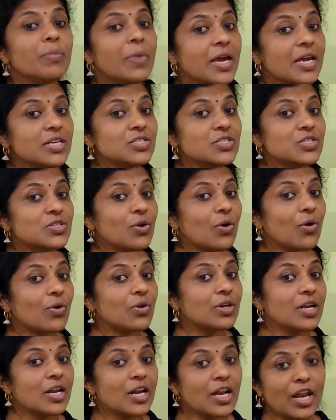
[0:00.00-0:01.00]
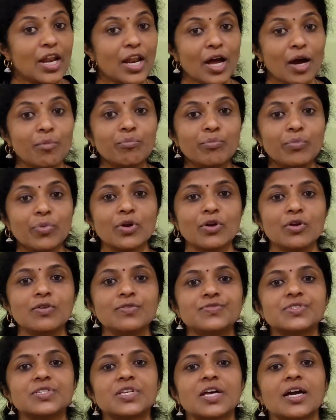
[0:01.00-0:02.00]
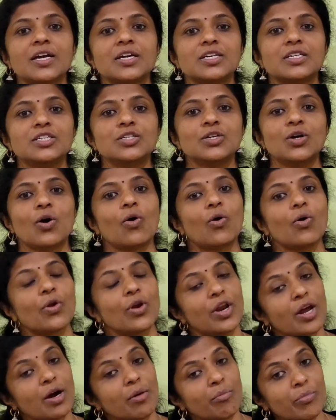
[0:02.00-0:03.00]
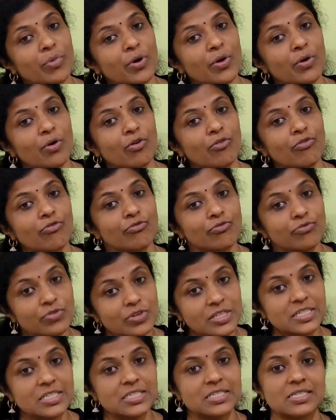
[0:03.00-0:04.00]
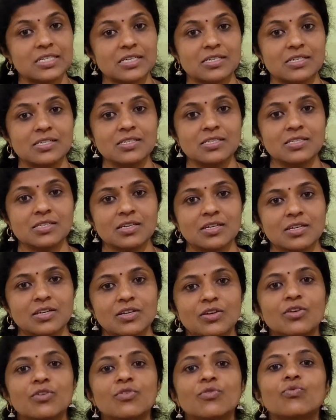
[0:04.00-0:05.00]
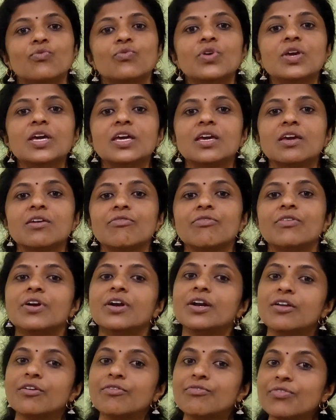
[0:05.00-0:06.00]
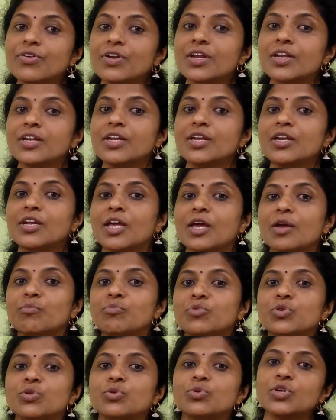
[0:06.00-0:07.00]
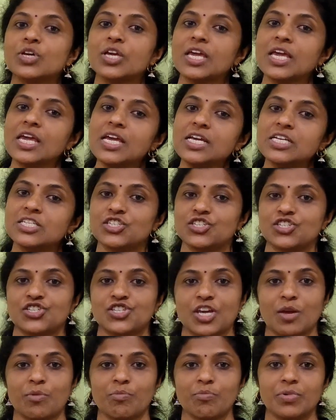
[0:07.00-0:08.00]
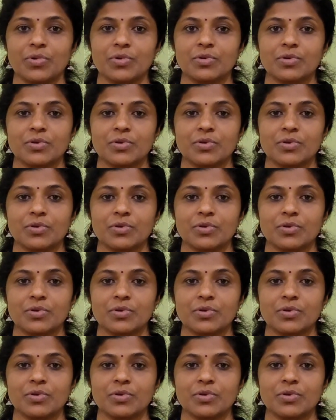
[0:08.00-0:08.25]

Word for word: Based on number of sides or number of vertices, we give different name to each shape.